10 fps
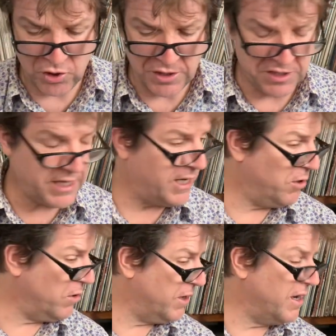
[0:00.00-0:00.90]
doesn't get a
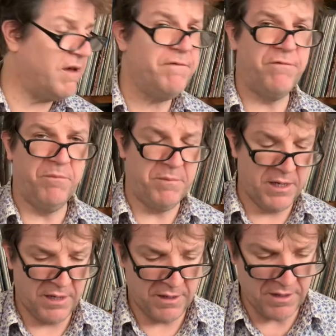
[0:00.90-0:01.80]
lot of love from
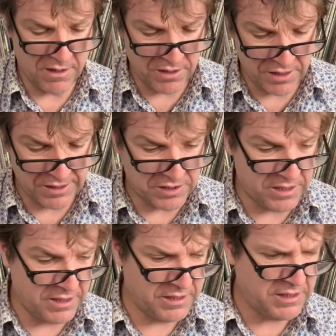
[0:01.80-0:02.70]
me uh, these
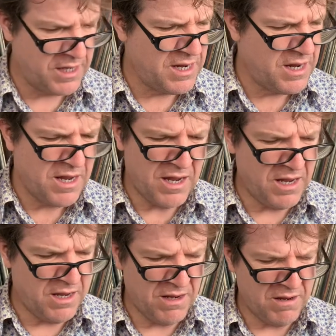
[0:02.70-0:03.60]
days.
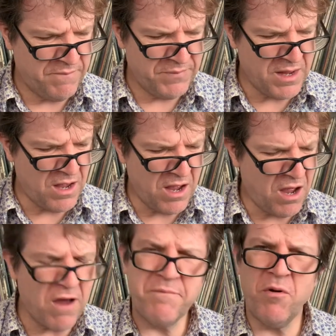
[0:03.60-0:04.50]
Uh,
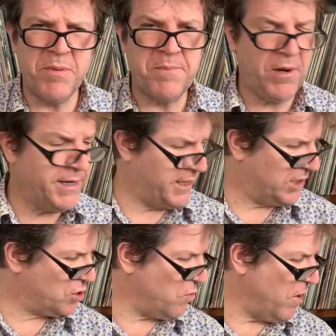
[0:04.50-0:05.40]
I've probably played it
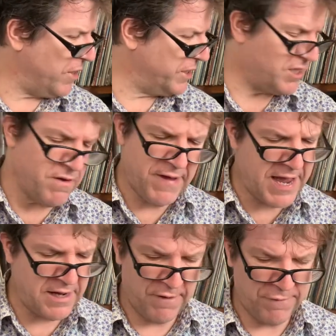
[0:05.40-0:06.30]
twice. I've
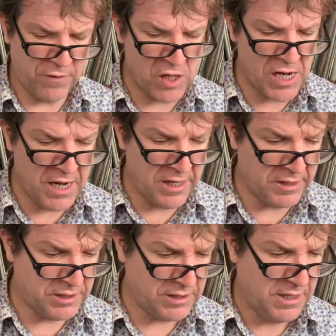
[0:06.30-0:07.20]
had it for
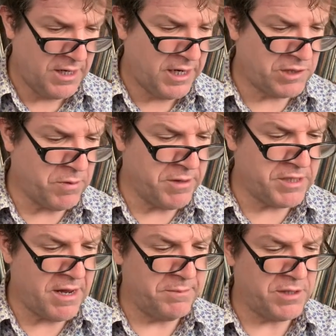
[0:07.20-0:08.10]
years. It's one of those
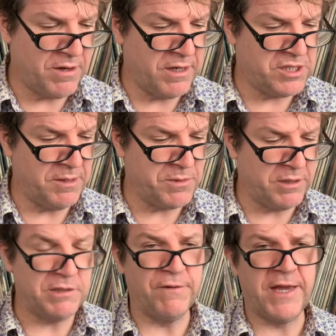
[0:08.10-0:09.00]
albums I
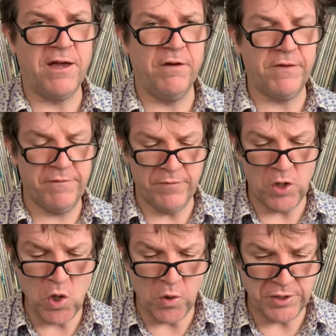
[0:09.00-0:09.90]
sometimes forget I've even
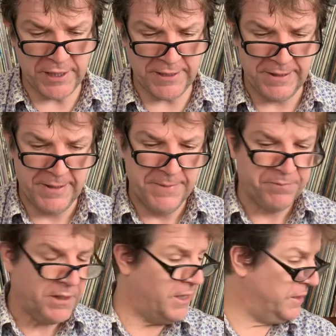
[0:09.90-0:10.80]
got it.
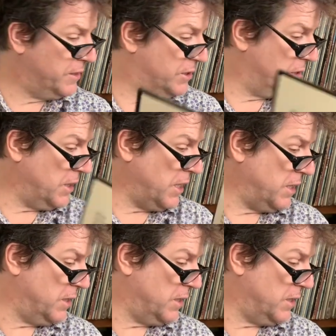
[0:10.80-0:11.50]
Is uh,